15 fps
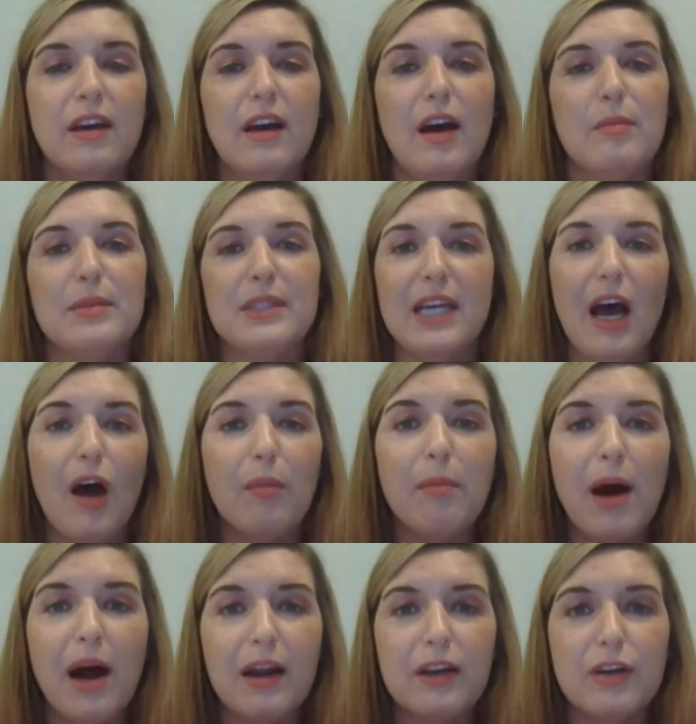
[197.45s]
um, to help
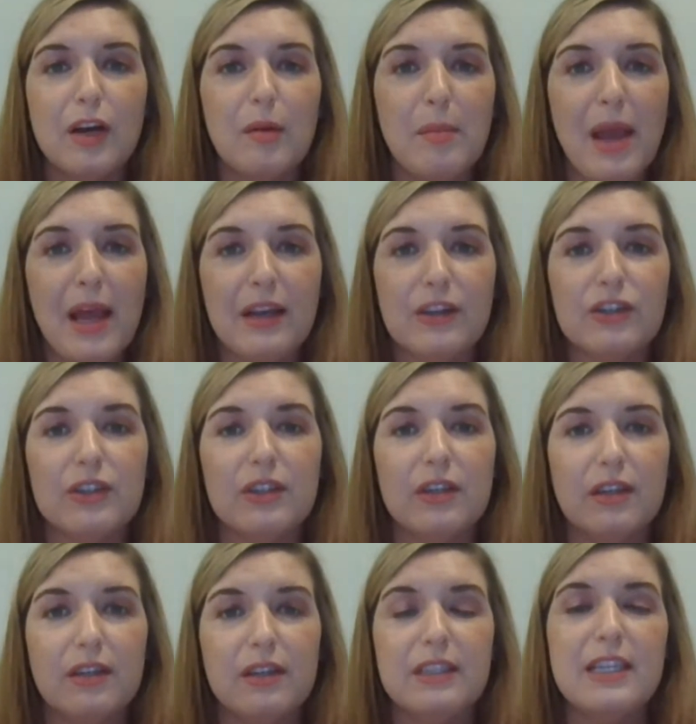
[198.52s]
monitor and manage
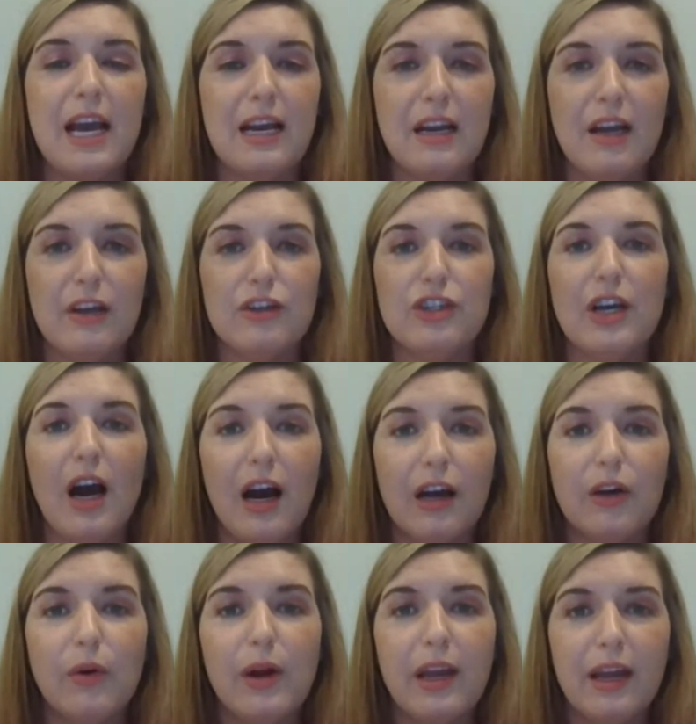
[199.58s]
the, the technology
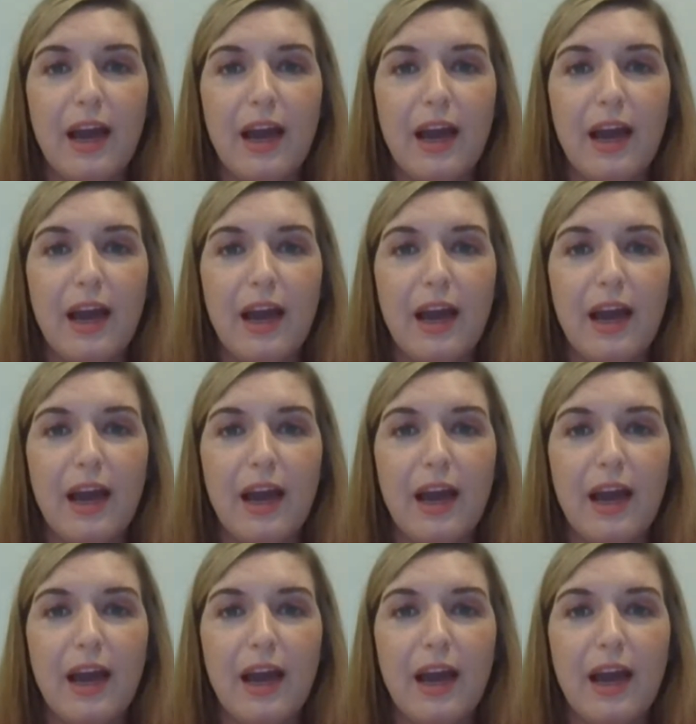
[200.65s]
ongoing?